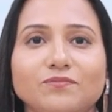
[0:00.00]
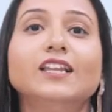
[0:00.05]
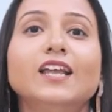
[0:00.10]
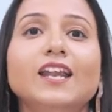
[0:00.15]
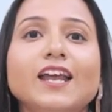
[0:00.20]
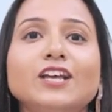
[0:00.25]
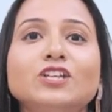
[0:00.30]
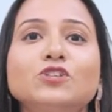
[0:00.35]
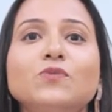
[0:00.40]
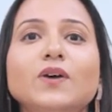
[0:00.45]
The
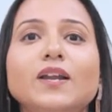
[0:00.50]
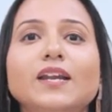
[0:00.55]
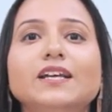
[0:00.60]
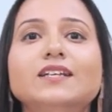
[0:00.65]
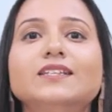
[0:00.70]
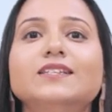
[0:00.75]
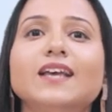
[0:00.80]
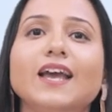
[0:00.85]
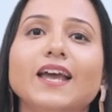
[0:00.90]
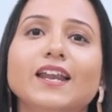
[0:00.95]
next one
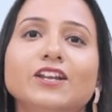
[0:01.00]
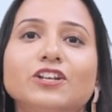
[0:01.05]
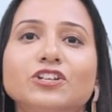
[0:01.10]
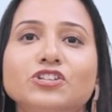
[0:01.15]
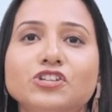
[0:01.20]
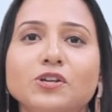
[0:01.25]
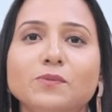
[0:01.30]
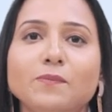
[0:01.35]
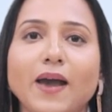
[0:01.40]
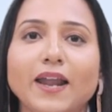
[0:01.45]
is
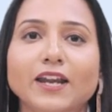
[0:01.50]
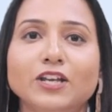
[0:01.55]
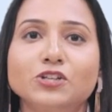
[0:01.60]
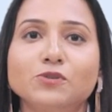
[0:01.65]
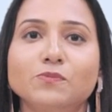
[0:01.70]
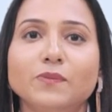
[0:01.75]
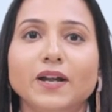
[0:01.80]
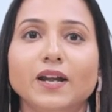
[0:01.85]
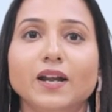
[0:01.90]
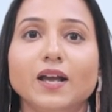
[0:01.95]
energy
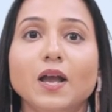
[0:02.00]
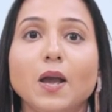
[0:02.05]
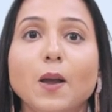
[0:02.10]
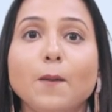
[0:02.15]
management.